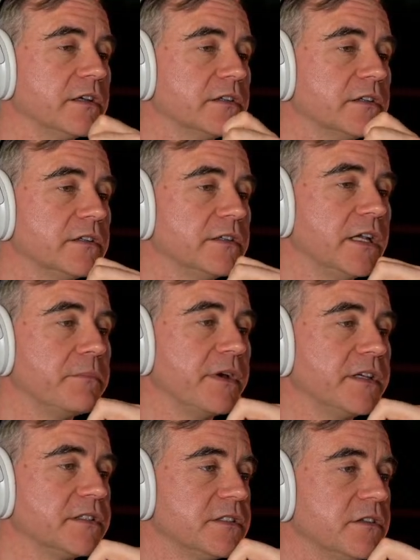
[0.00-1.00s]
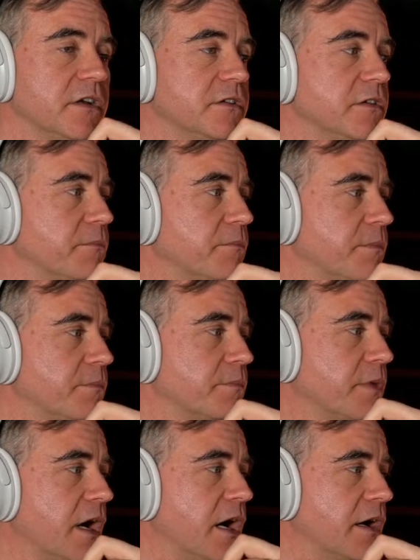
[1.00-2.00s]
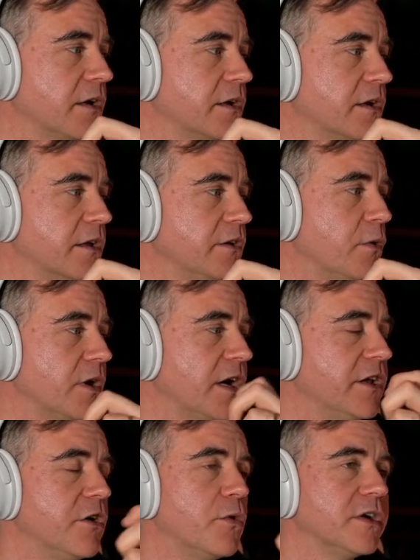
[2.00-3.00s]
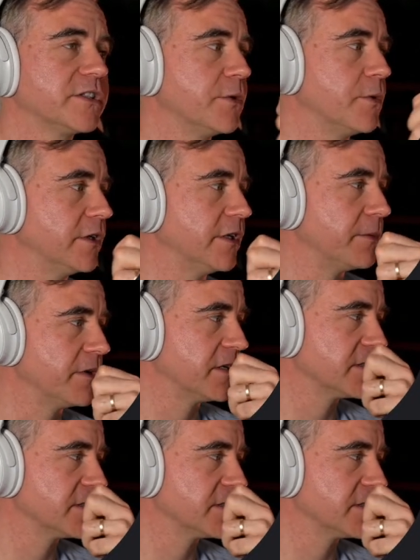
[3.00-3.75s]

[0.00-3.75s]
database, not a NoSQL database.